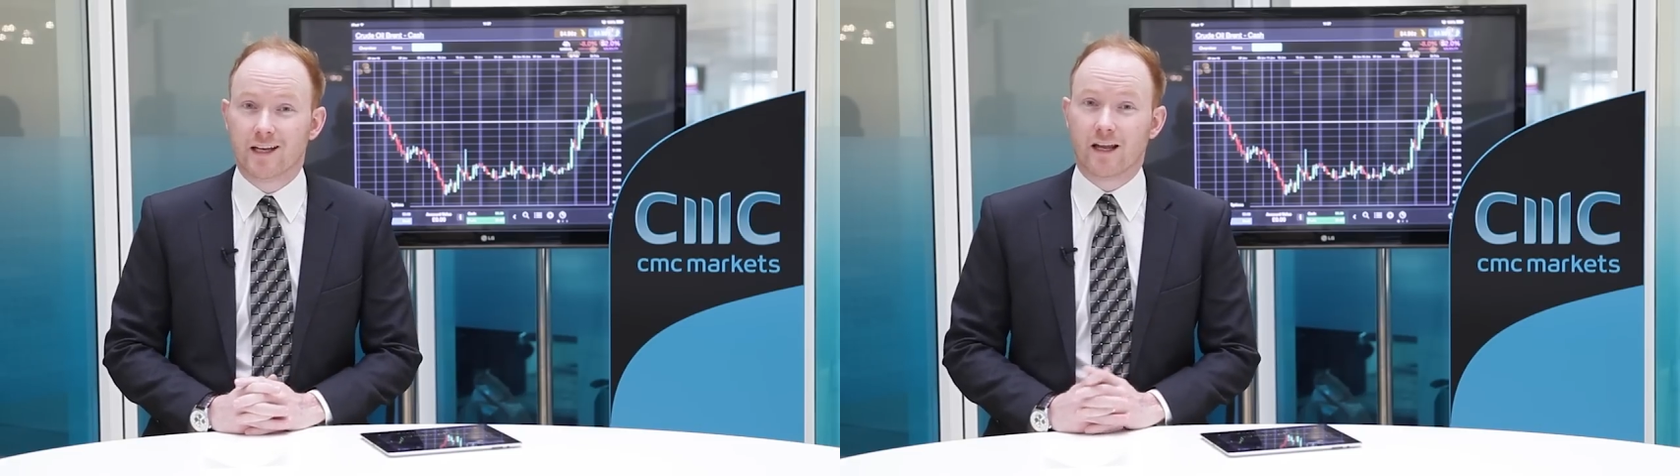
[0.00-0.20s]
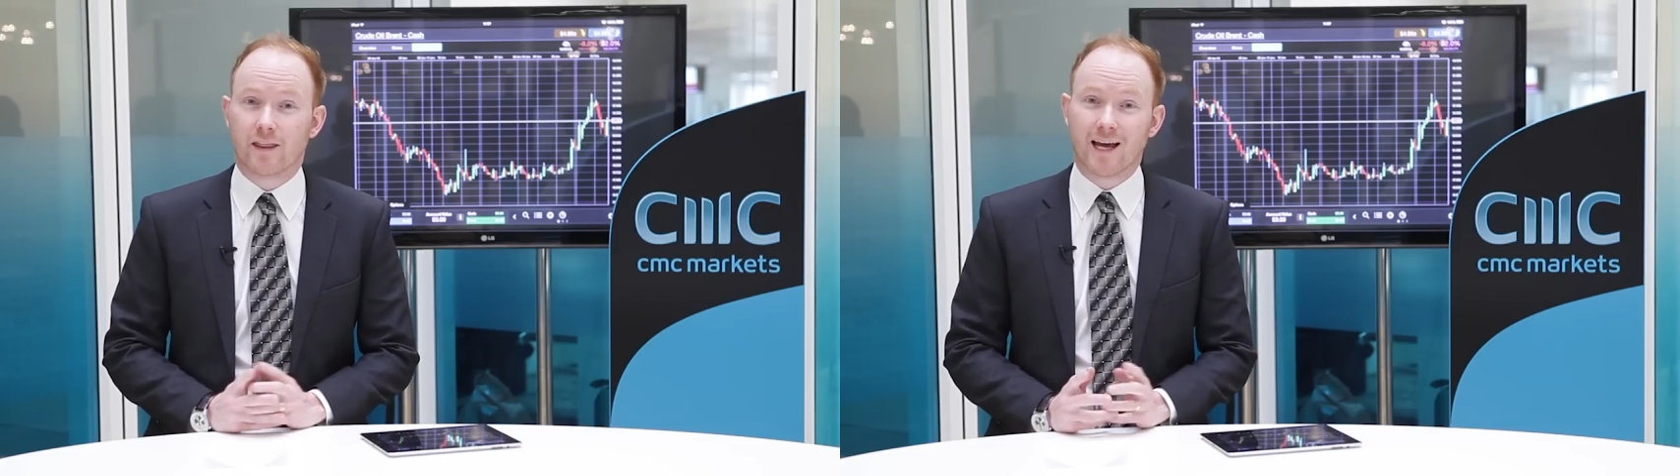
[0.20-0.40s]

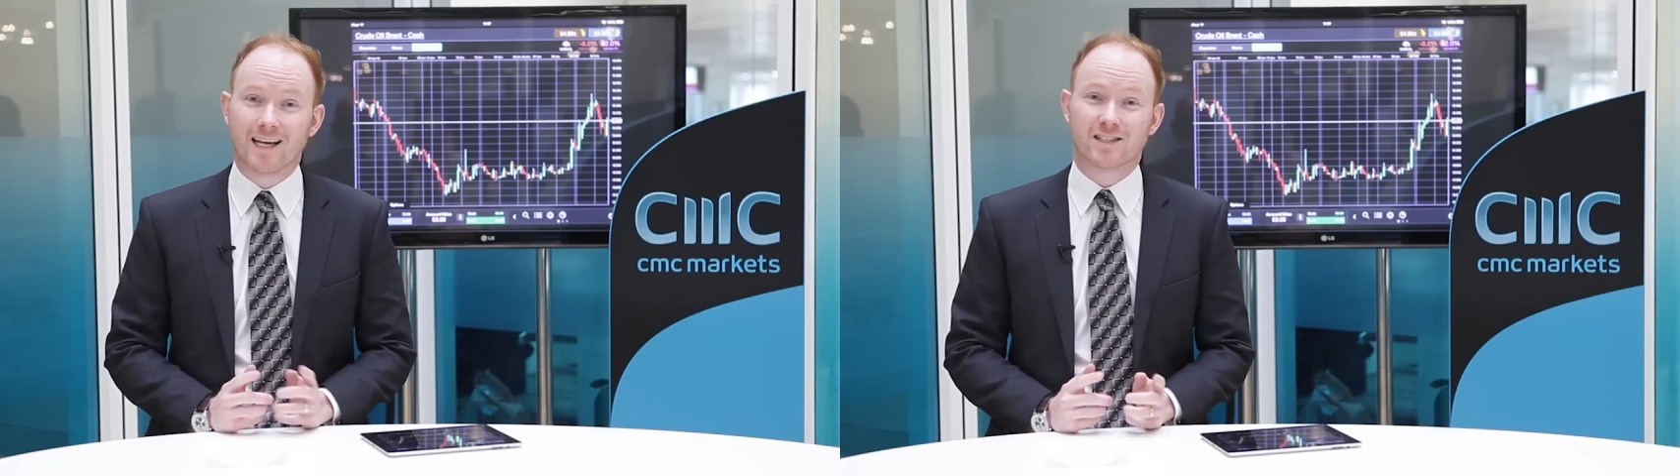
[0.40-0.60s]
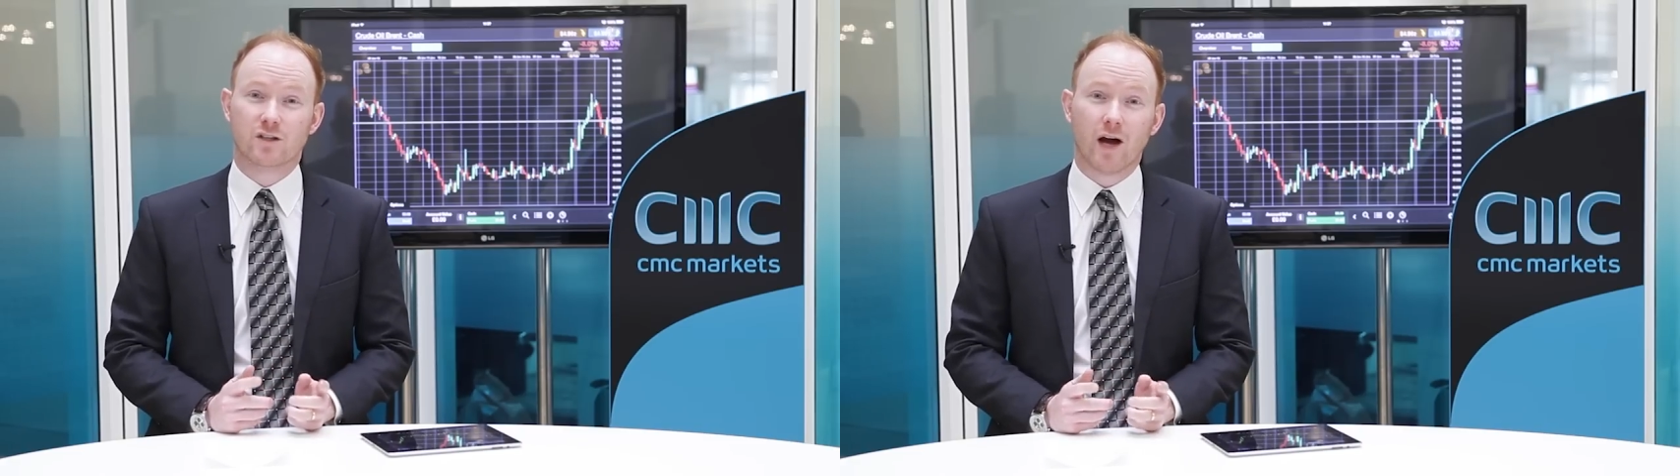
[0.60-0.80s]
Now, there
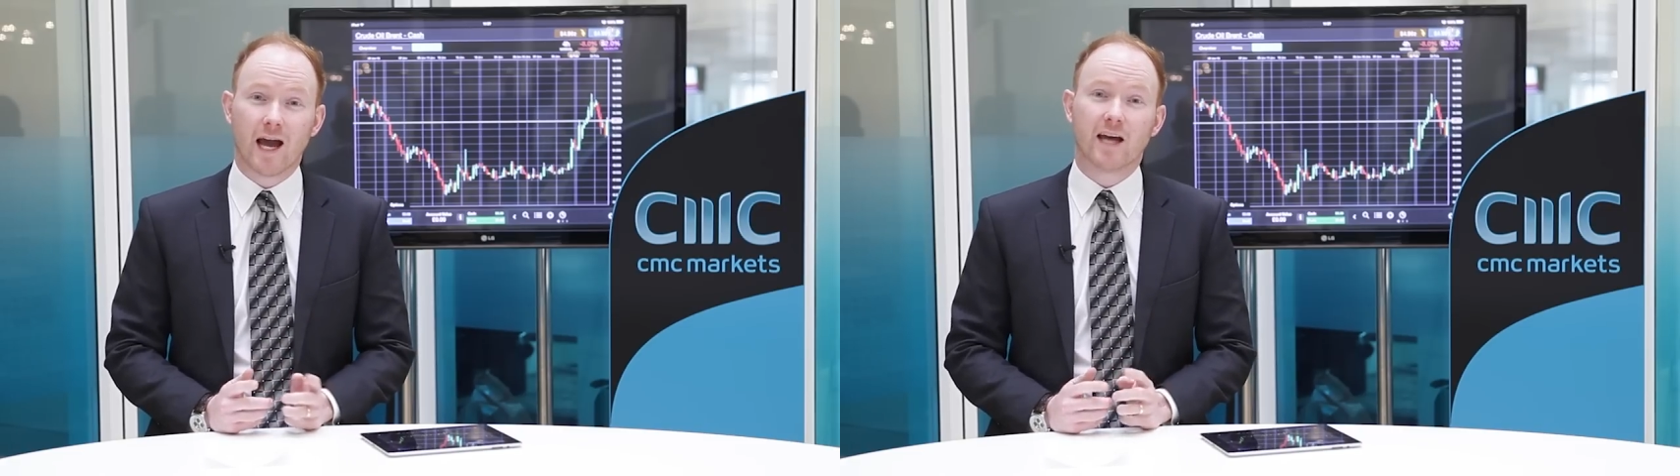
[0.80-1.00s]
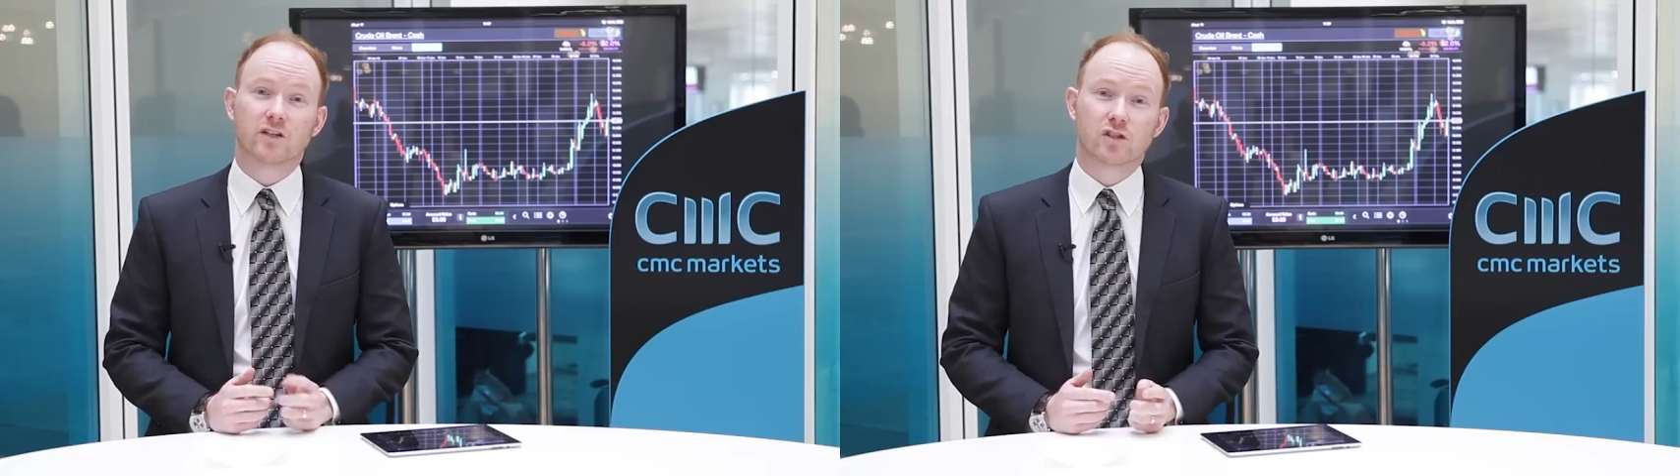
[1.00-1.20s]
has not
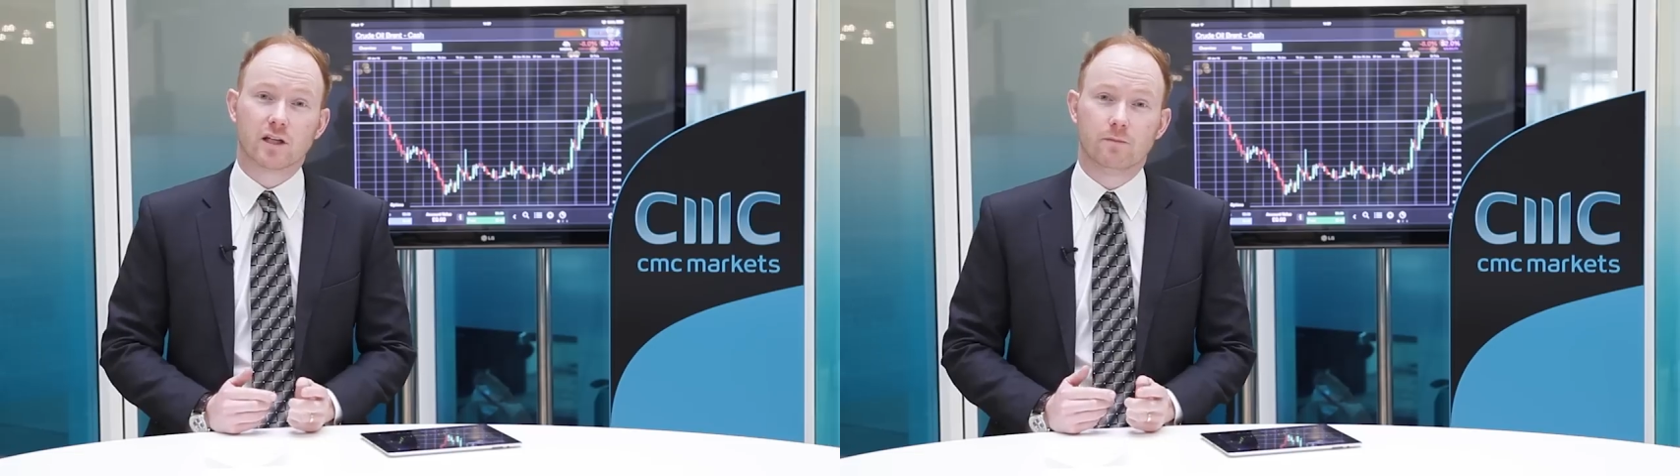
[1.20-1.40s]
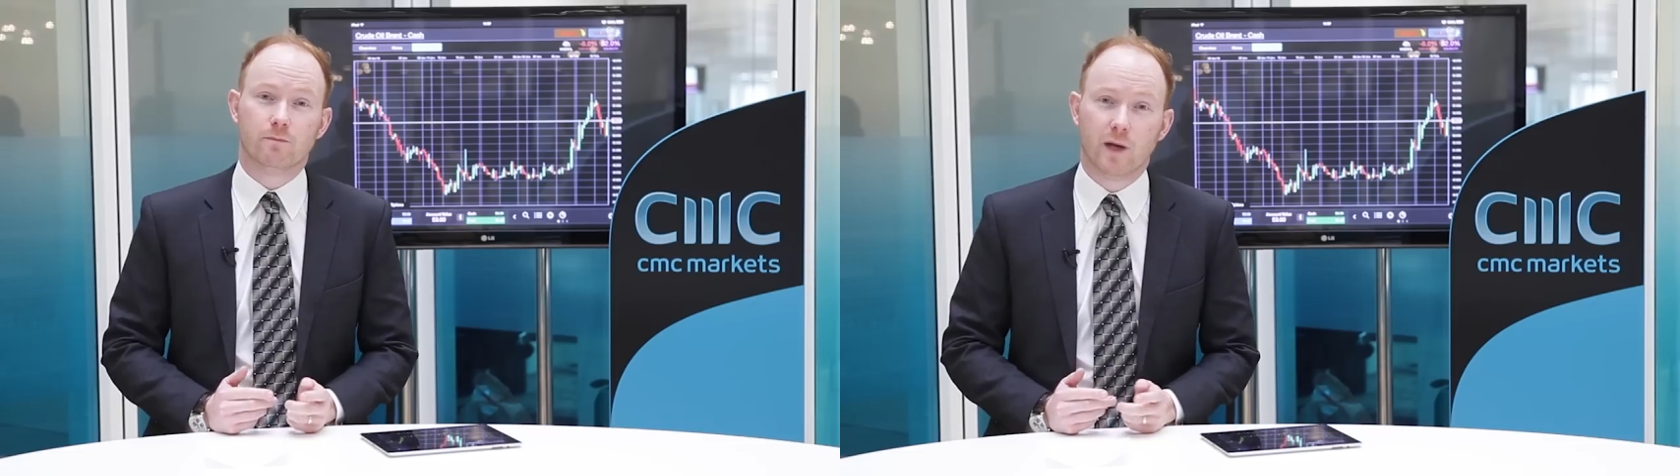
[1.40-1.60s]

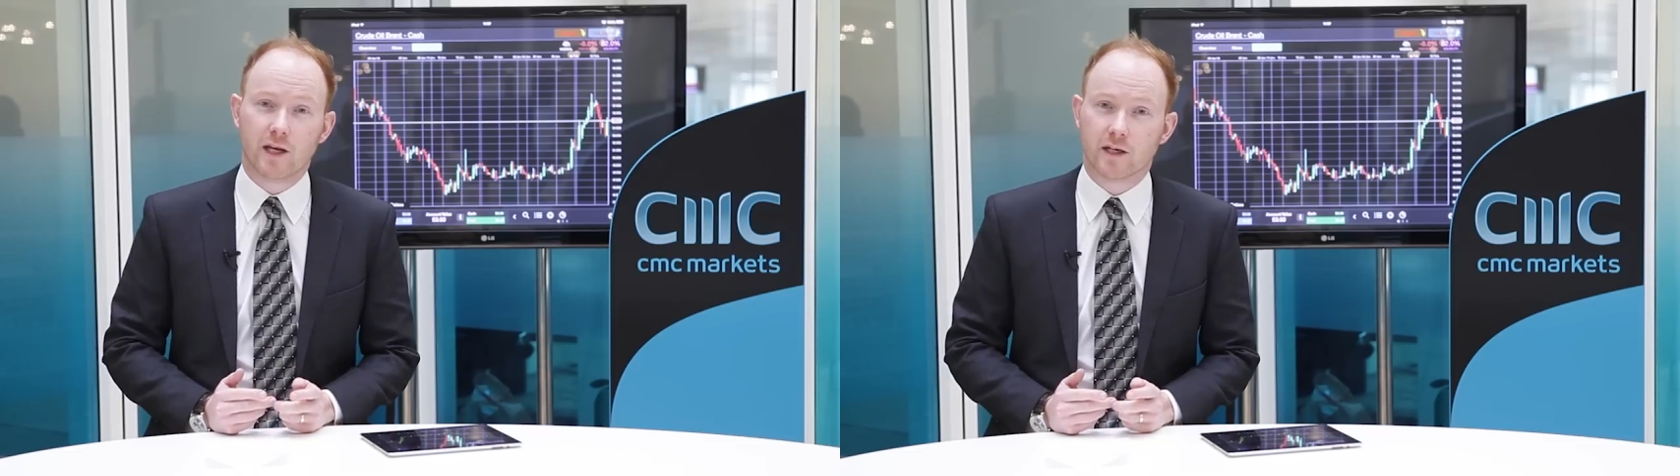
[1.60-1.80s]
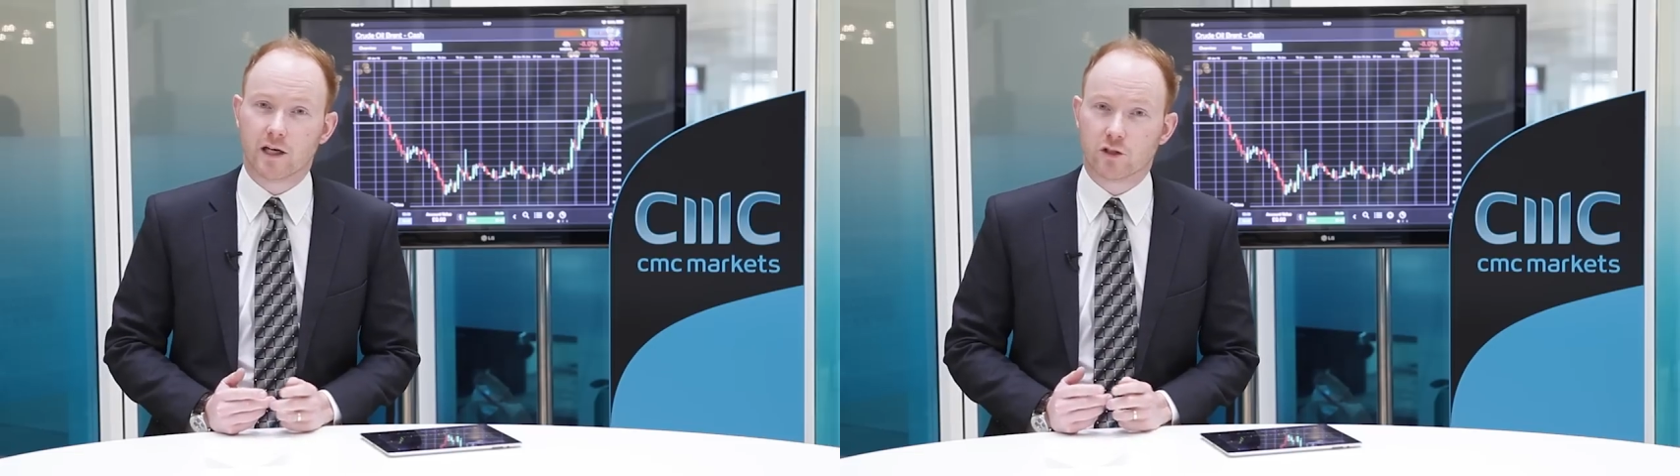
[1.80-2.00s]
actually been